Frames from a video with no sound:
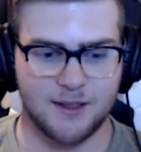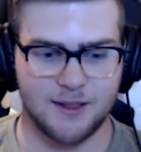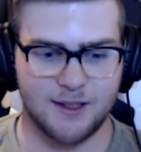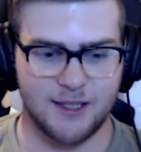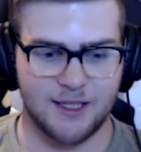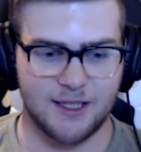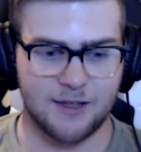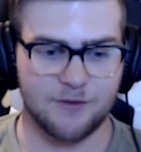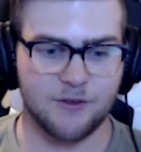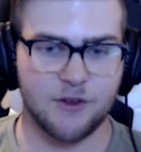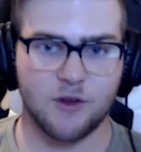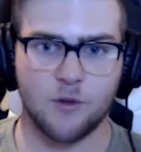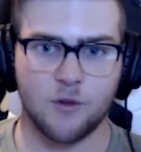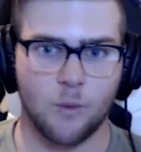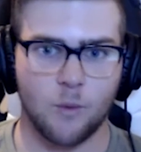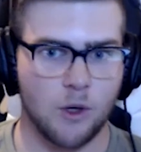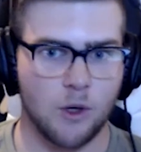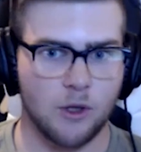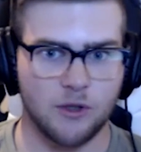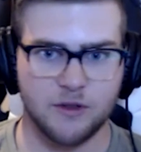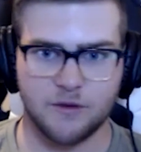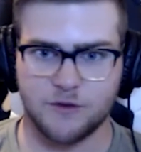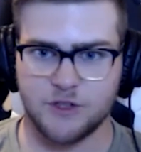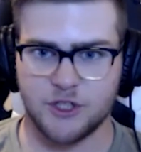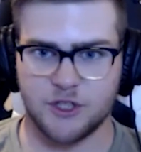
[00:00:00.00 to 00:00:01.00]
even the
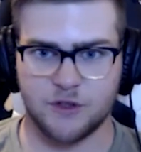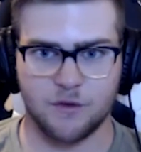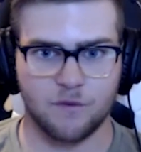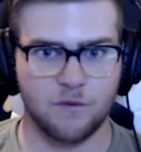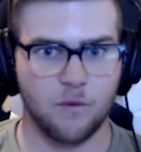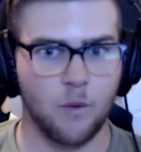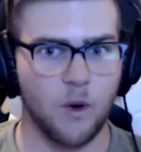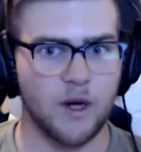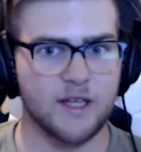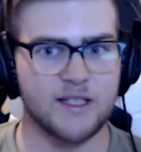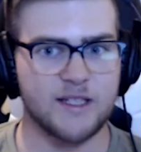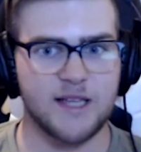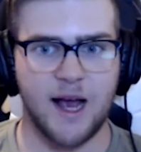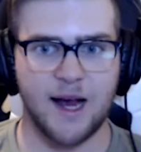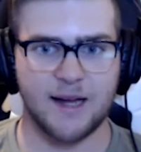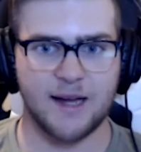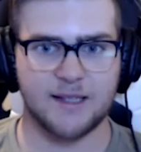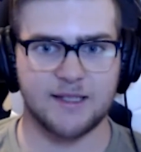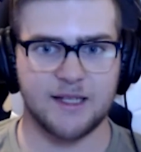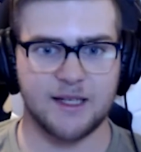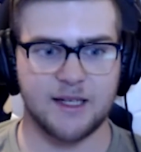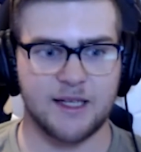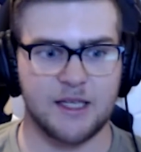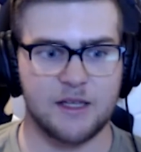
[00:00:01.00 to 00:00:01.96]
world of just voice acting,